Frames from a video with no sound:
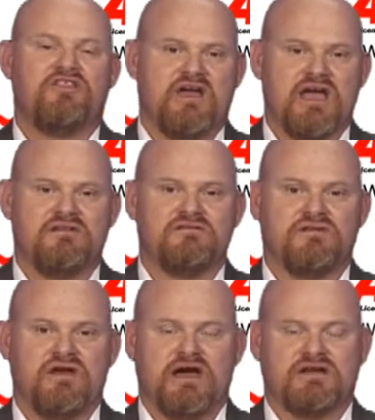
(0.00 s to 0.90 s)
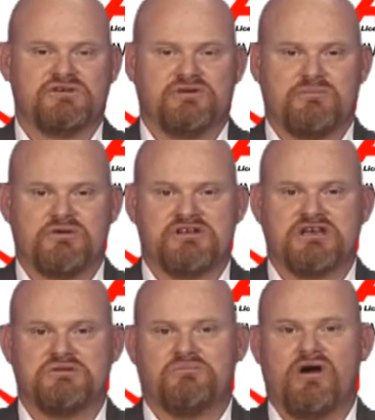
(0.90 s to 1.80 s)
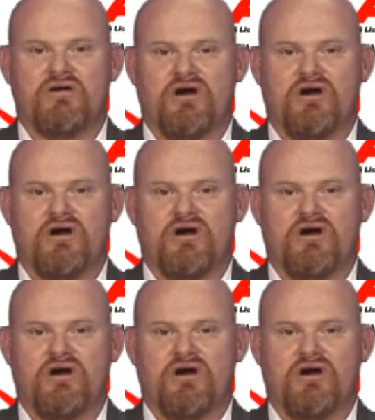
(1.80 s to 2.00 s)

than doing a protected buy